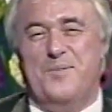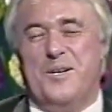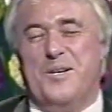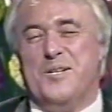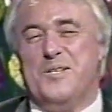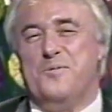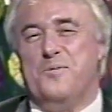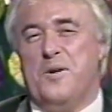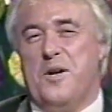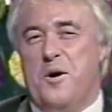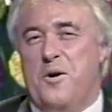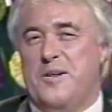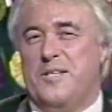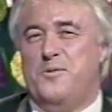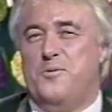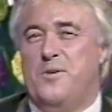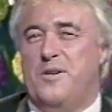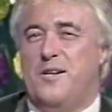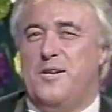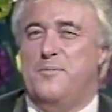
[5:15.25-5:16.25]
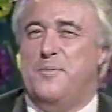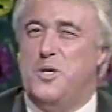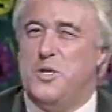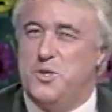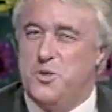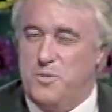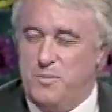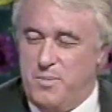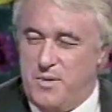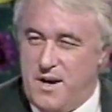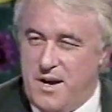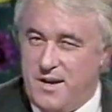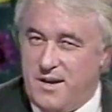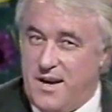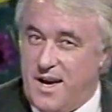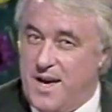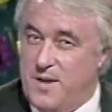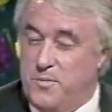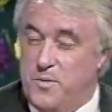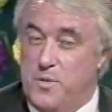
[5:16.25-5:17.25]
because we're going to a commercial break
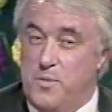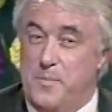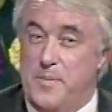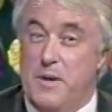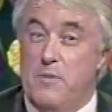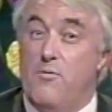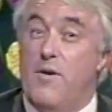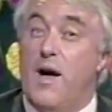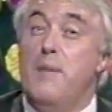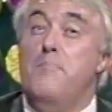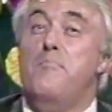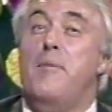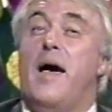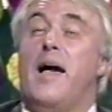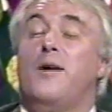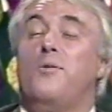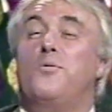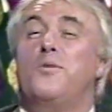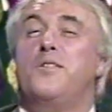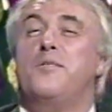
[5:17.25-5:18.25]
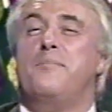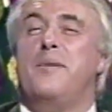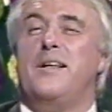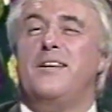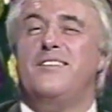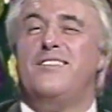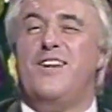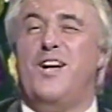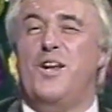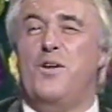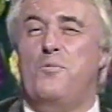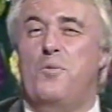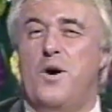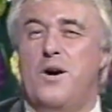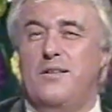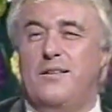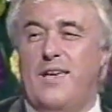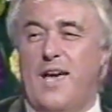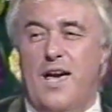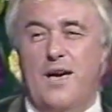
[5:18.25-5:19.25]
and we'll be right back with the Million Dollar
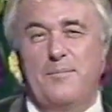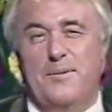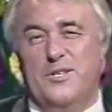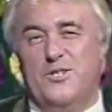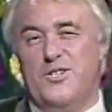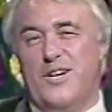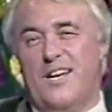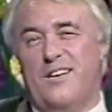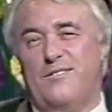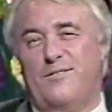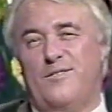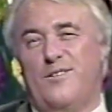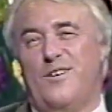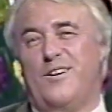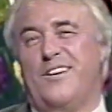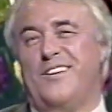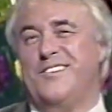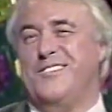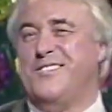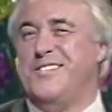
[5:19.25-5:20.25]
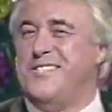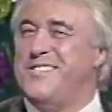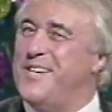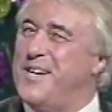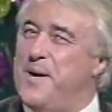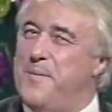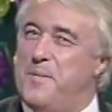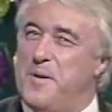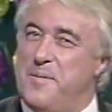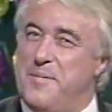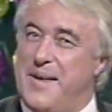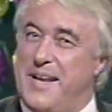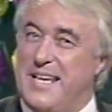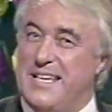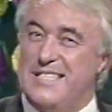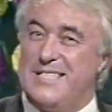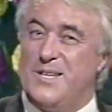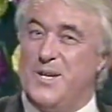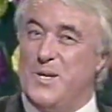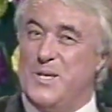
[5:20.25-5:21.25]
Word Game and Jennifer in just a couple of
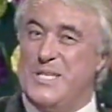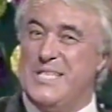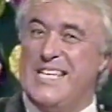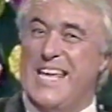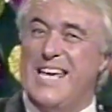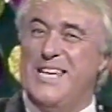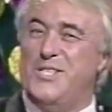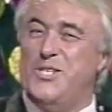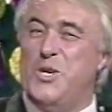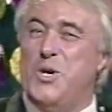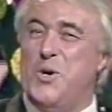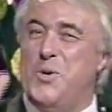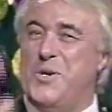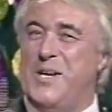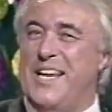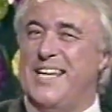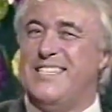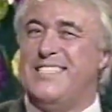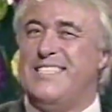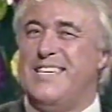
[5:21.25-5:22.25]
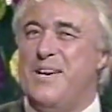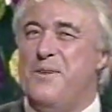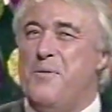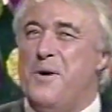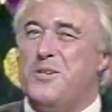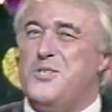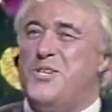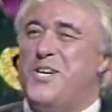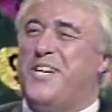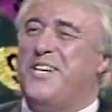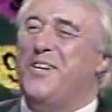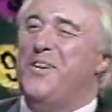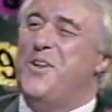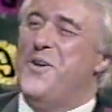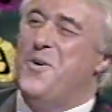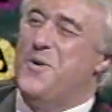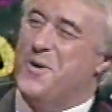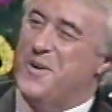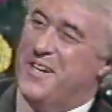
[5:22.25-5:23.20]
minutes. So stay tuned. Let's see what you can do.